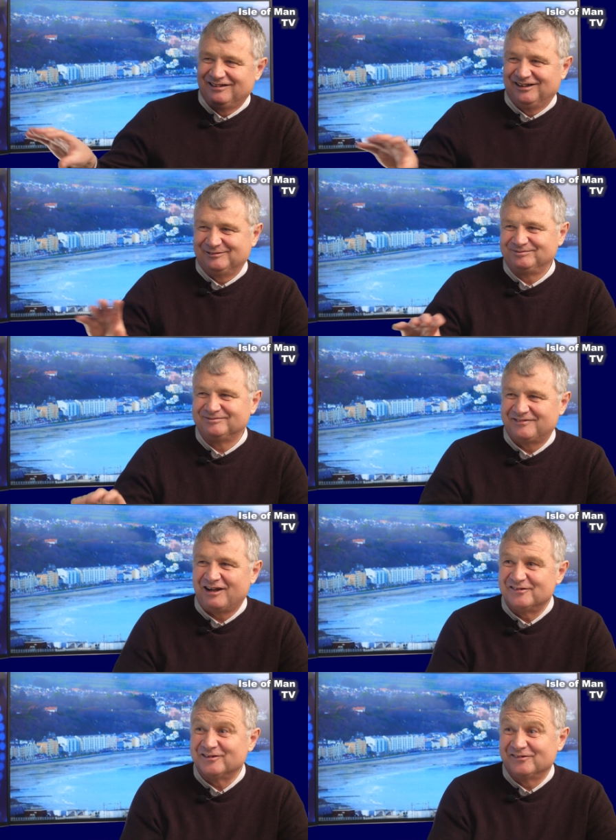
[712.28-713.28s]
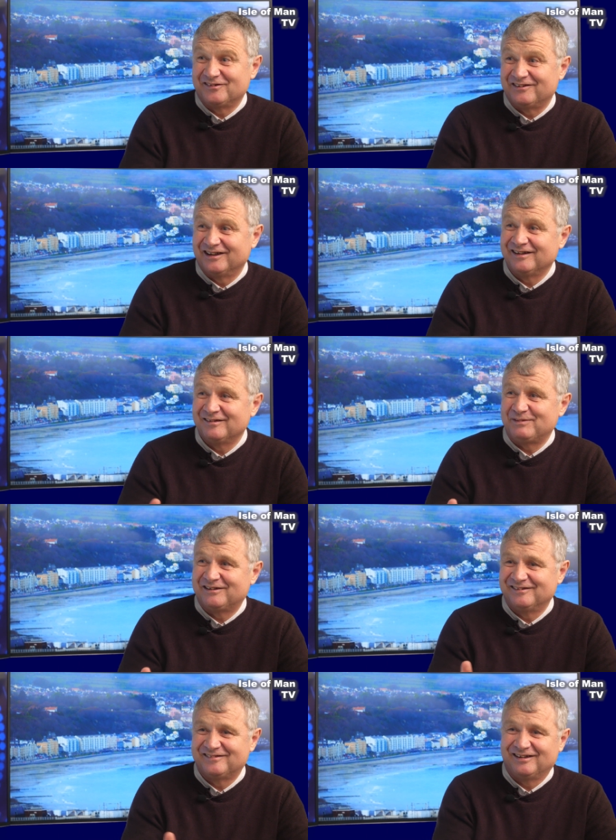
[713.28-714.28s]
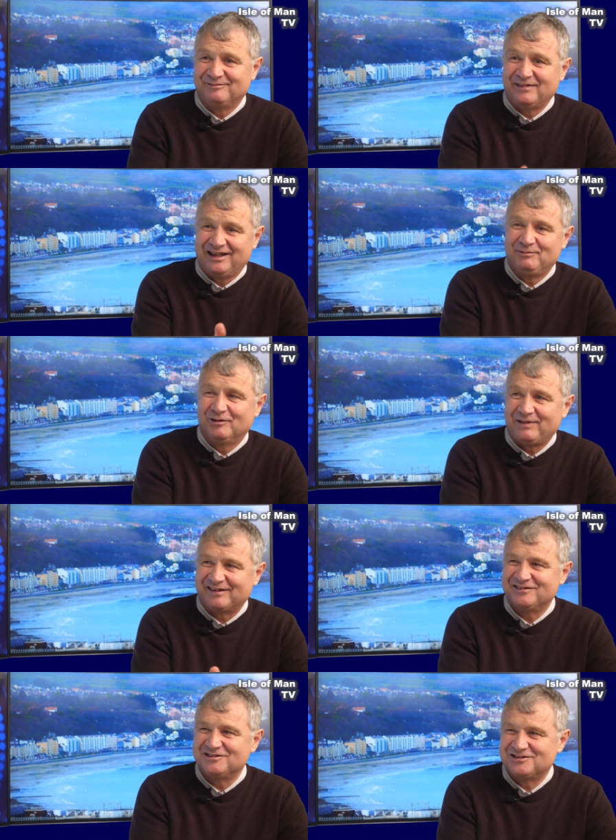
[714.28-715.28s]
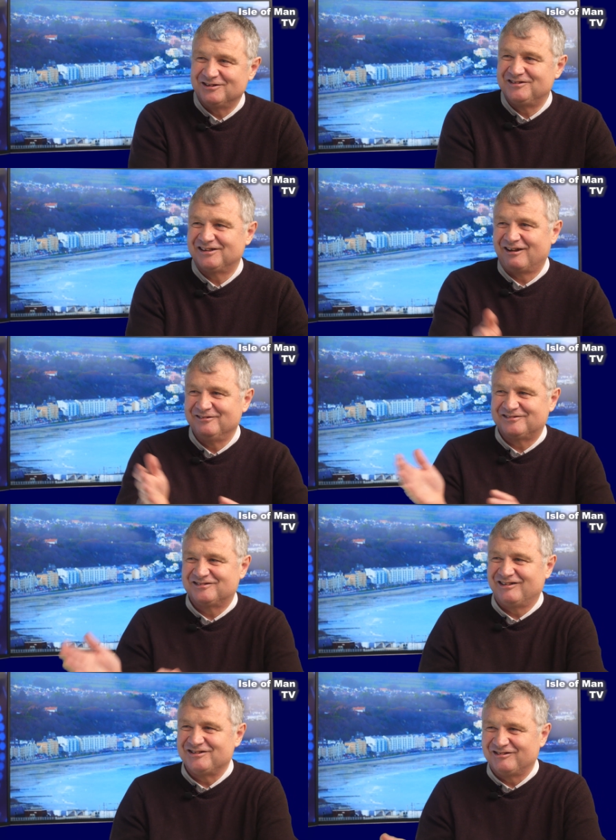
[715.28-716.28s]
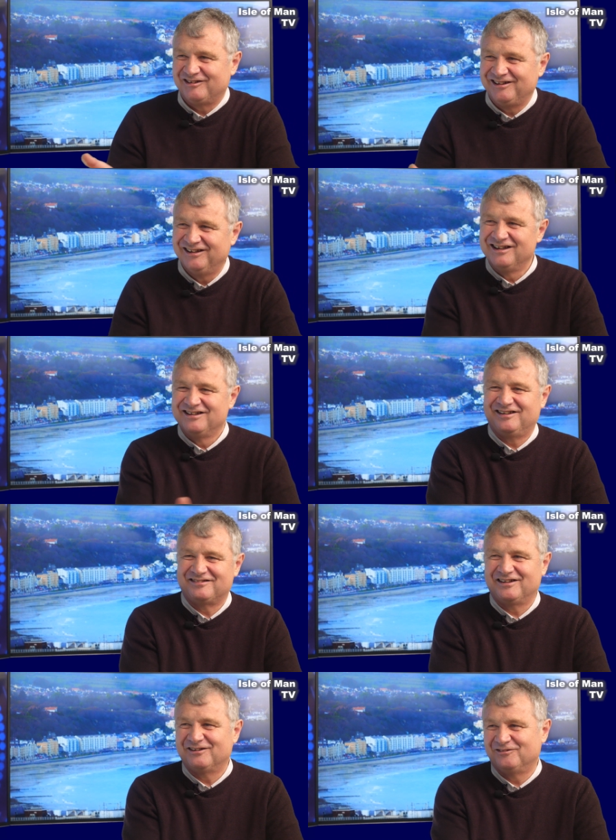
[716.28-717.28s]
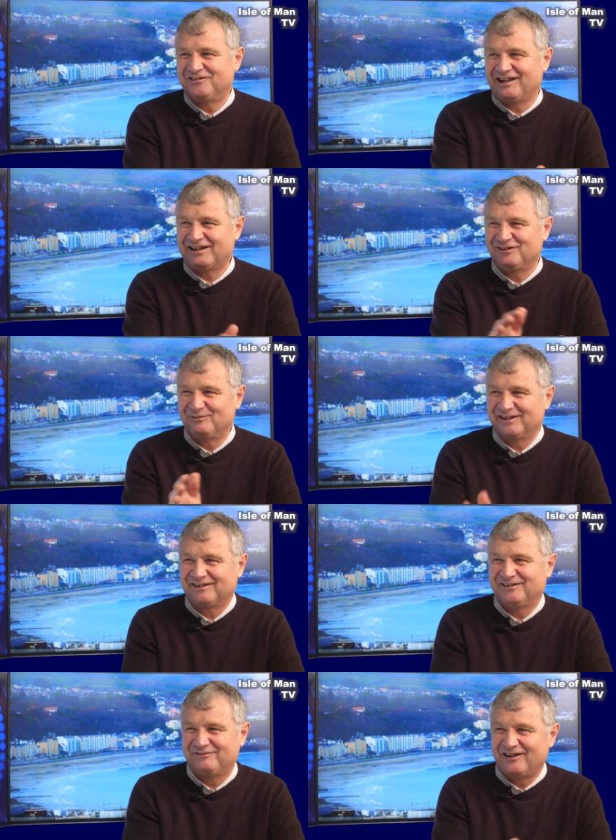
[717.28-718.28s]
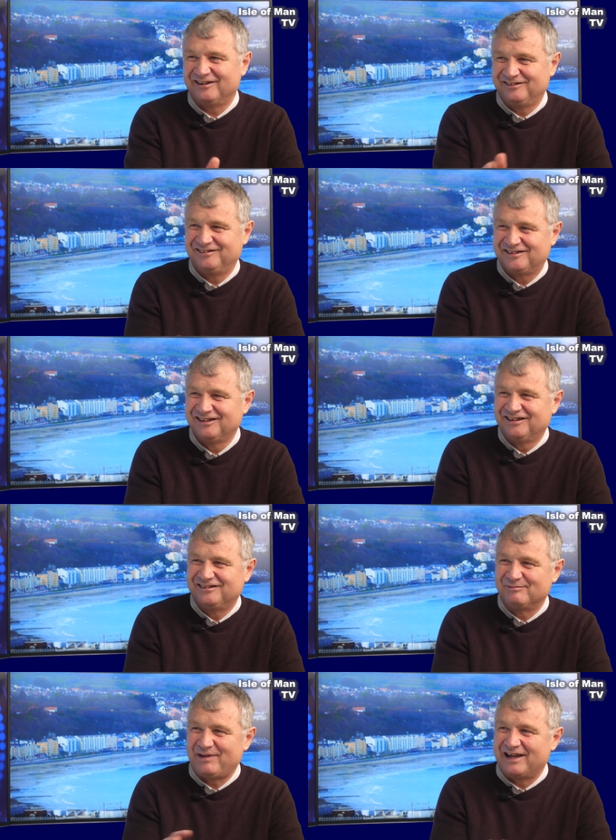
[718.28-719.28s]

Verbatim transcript: um, those sorts yeah. of things because um, airport passenger duty goes to Treasury. There's a thing called the Economic Fund and that